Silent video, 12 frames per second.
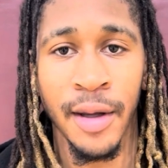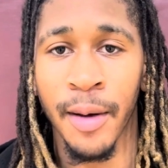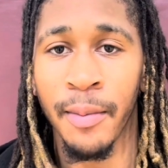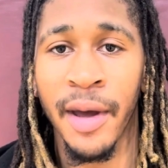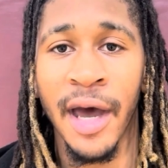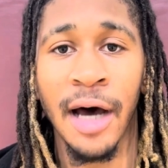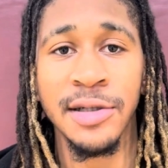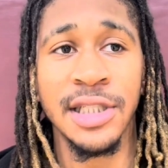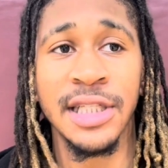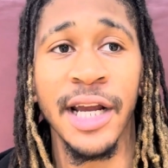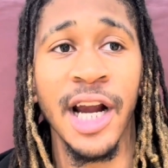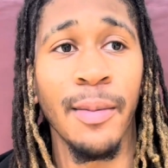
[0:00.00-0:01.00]
Man, I would just
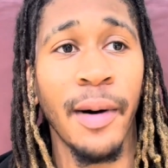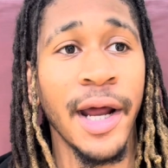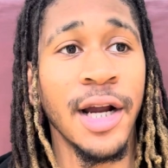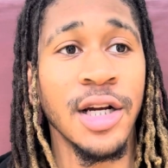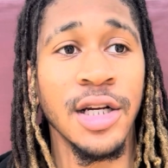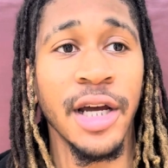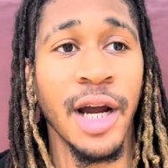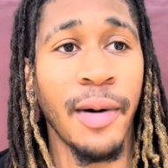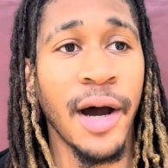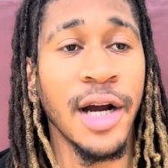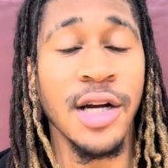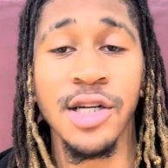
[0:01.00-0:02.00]
say everybody here
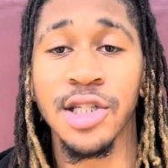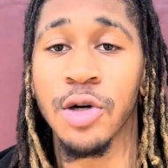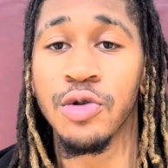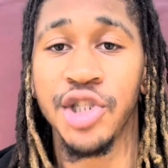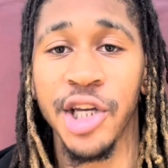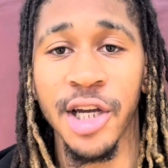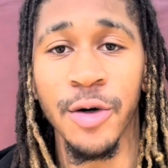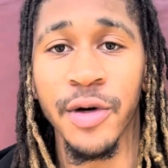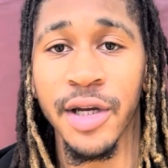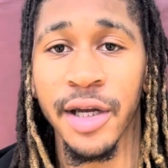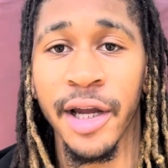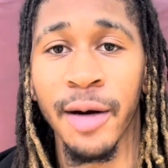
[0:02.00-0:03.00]
is so
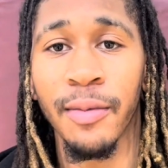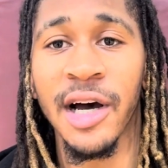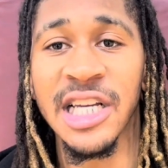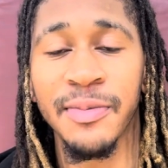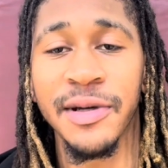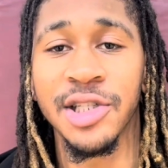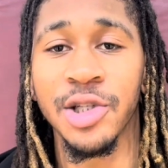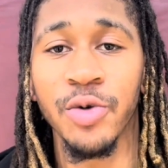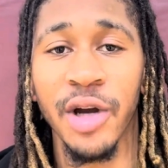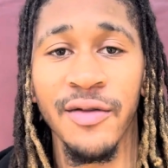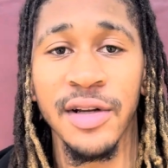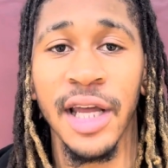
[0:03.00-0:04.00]
genuine. Everybody speaks to
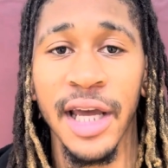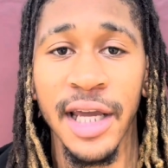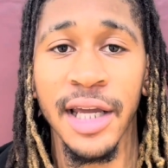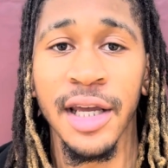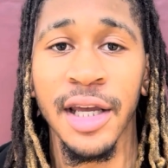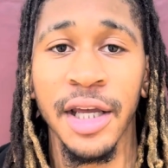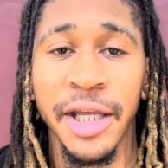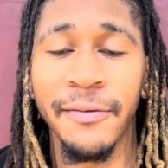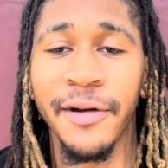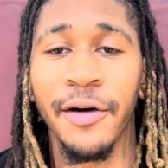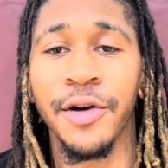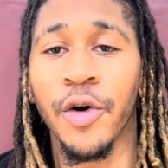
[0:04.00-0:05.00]
you every day. Even if
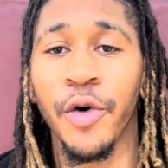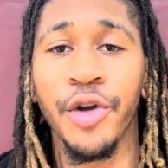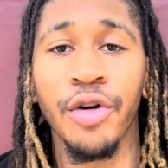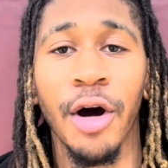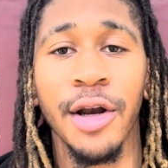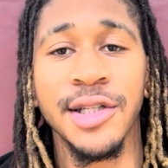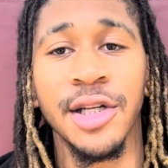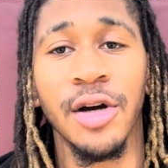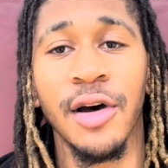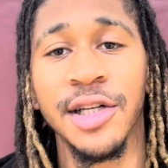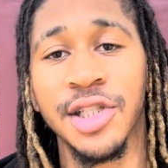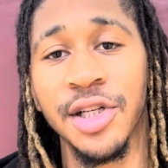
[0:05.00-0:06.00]
they don't know who you are, they're
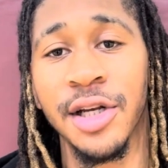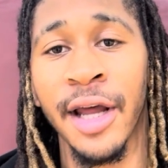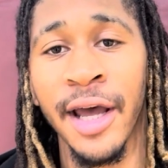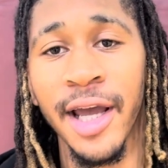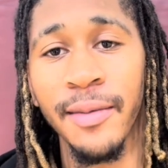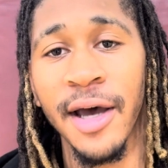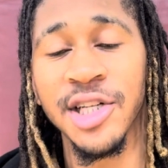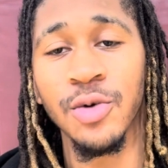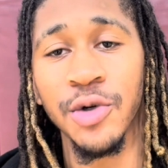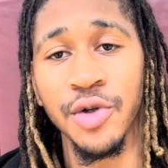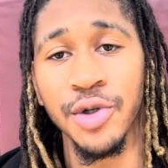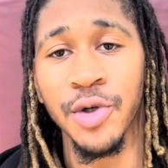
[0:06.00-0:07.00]
going to ask you your name, ask you
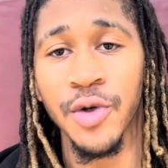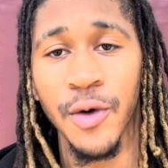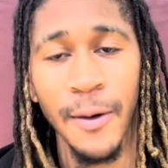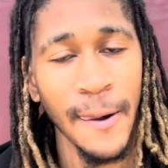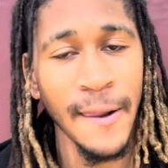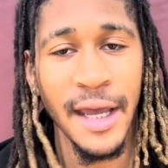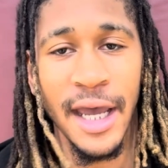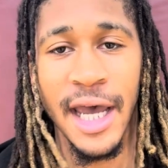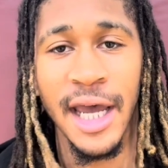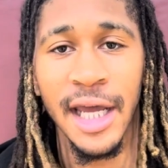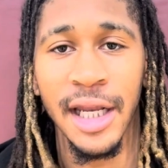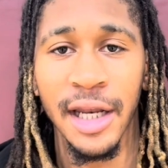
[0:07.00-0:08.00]
what you do.
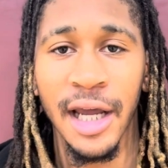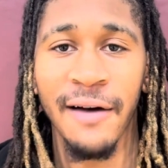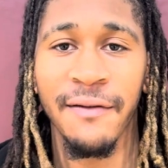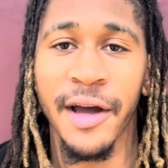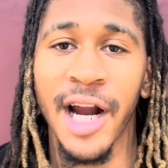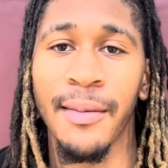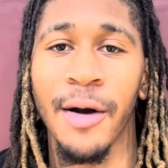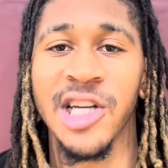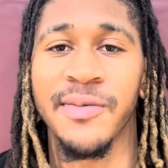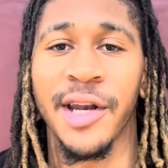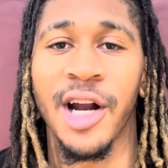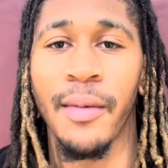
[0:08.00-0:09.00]
And I feel like everybody
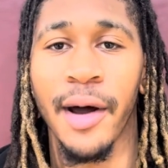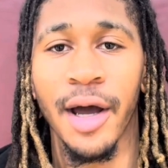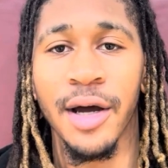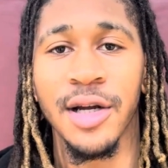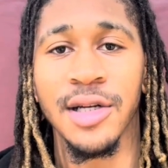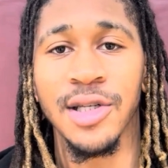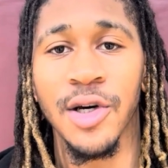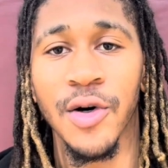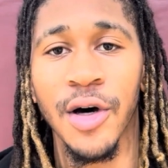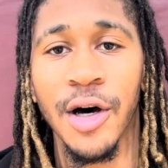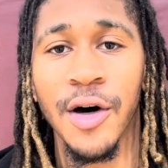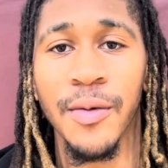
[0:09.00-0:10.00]
respects everybody out here.
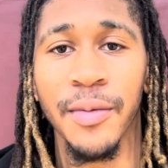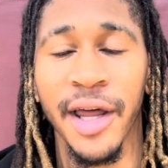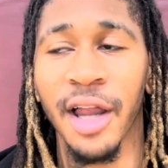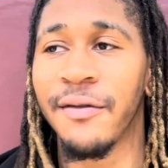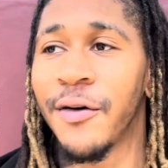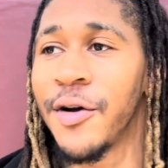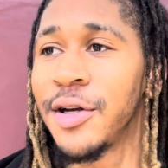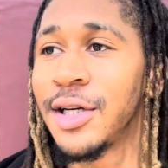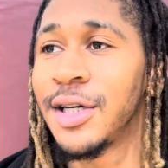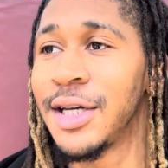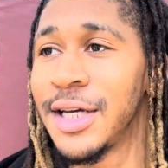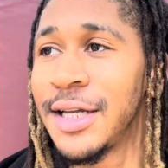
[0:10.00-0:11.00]
So California,
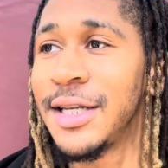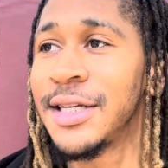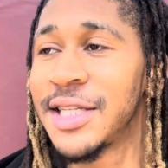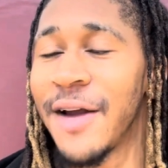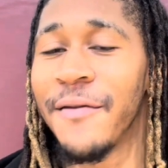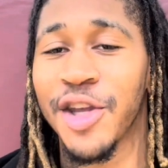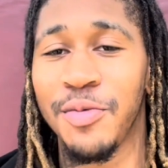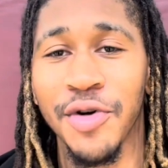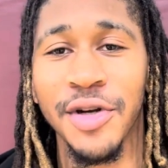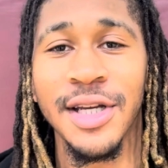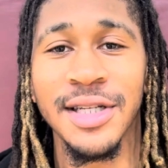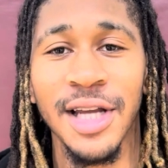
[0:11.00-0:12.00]
the Stanford
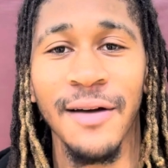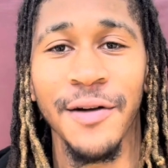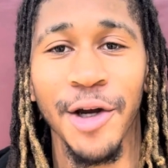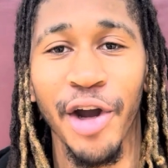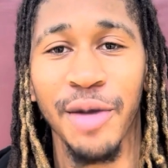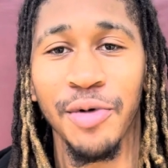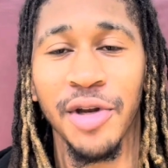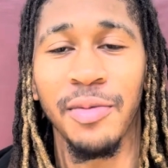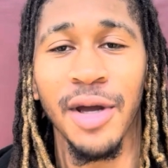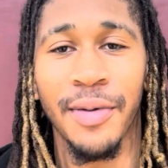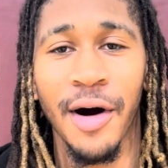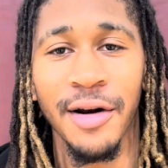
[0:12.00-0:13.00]
community is definitely a great community
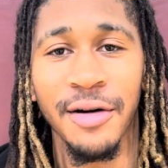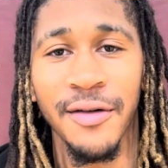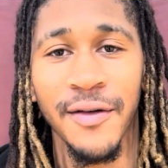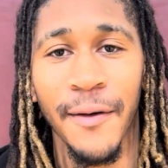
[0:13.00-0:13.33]
to be a part of.